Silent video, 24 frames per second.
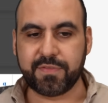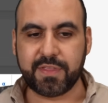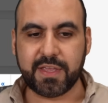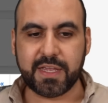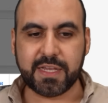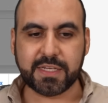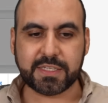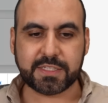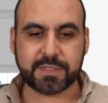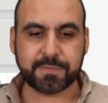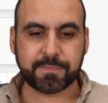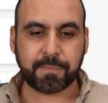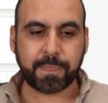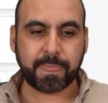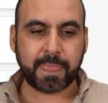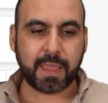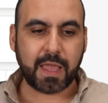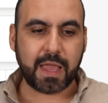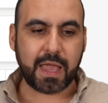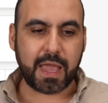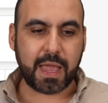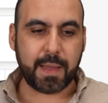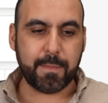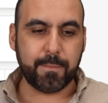this.
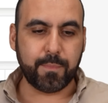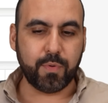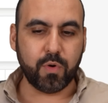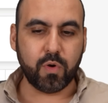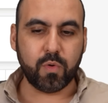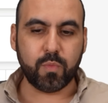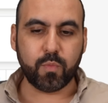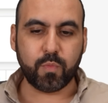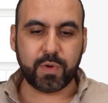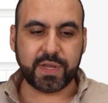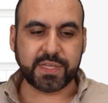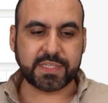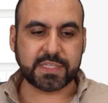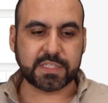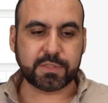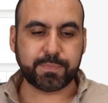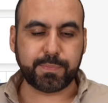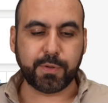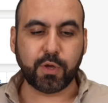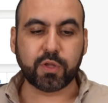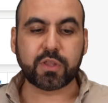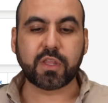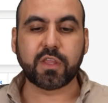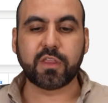And boom, we just
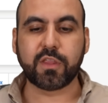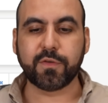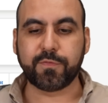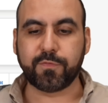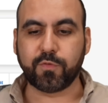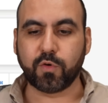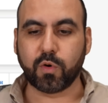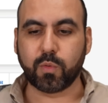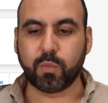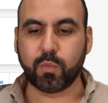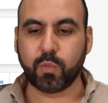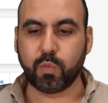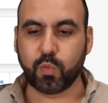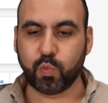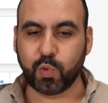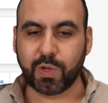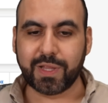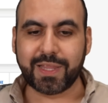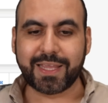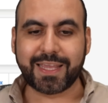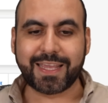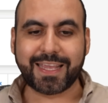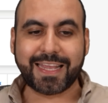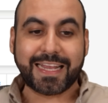built the form
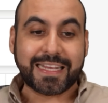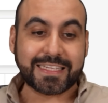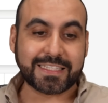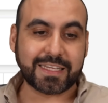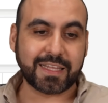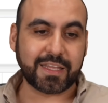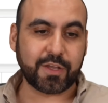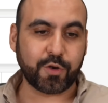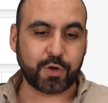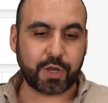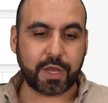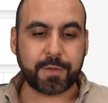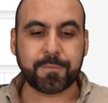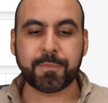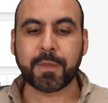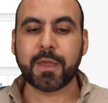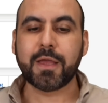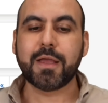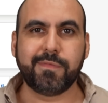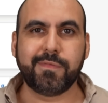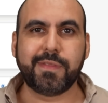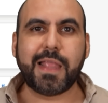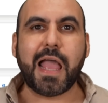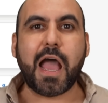really easily, okay?
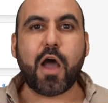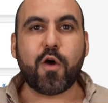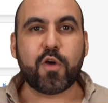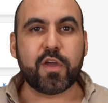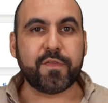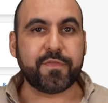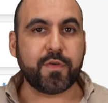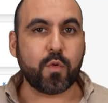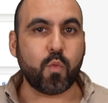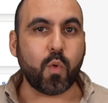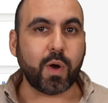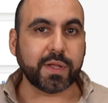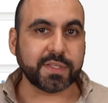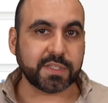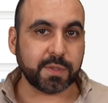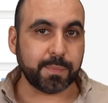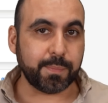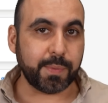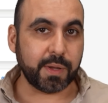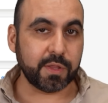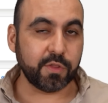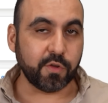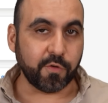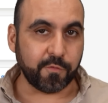Now, if you want to
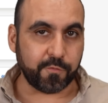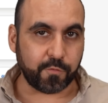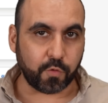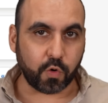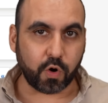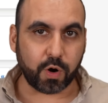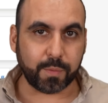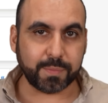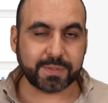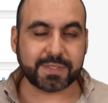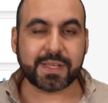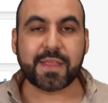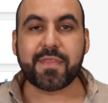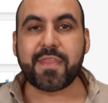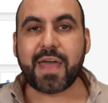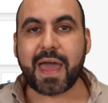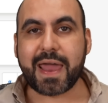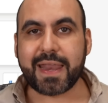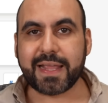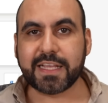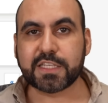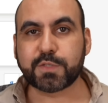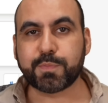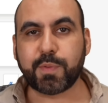bundle forms,
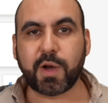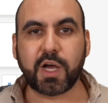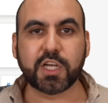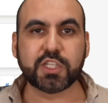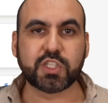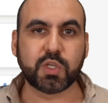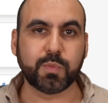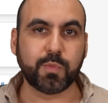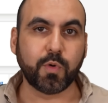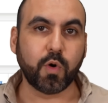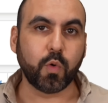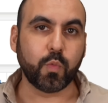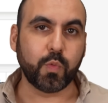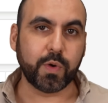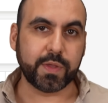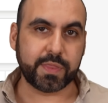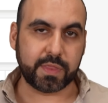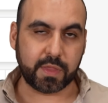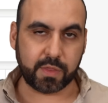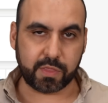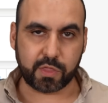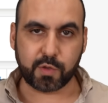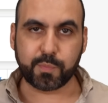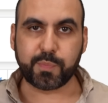that is possible
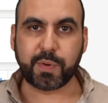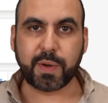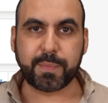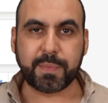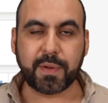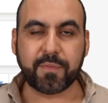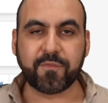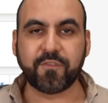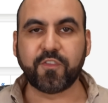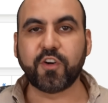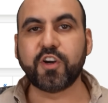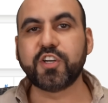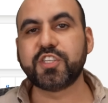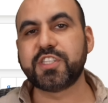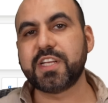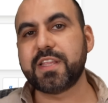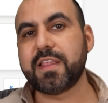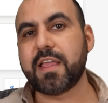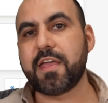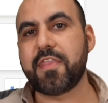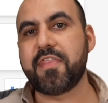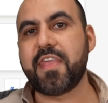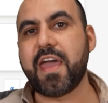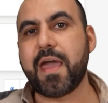with the premium
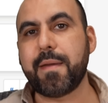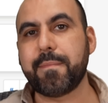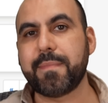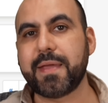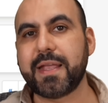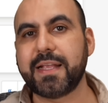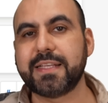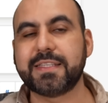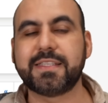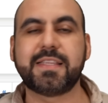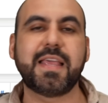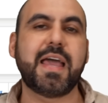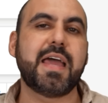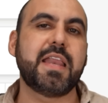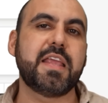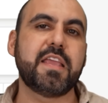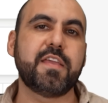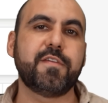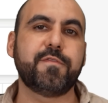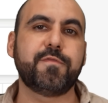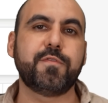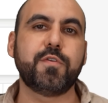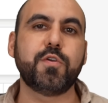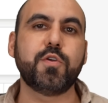version. That means that
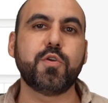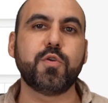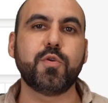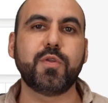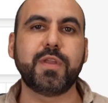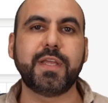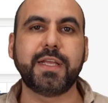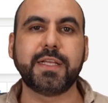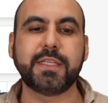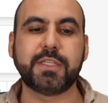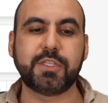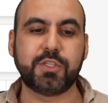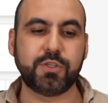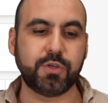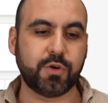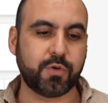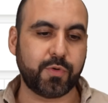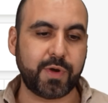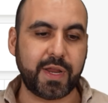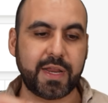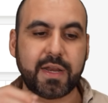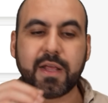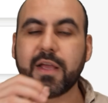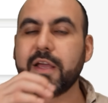if you need to
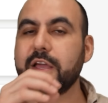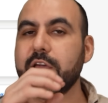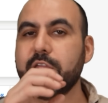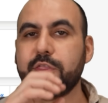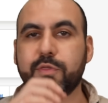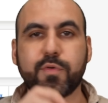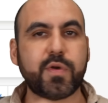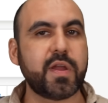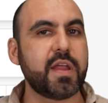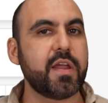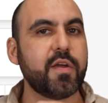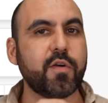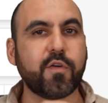create three